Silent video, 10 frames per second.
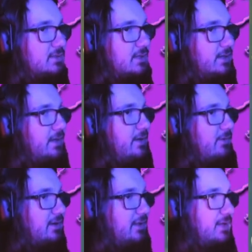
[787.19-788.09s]
Uh,
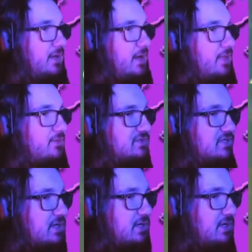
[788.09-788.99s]
we're gonna get another
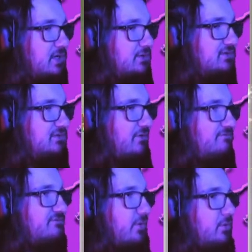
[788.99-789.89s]
star here. This is our
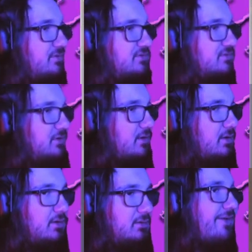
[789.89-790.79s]
fourth
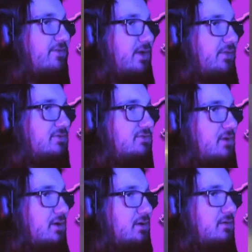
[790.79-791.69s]
star. Can I have another
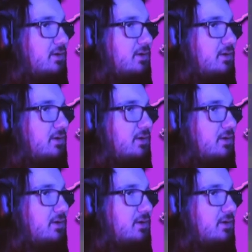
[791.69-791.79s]
star?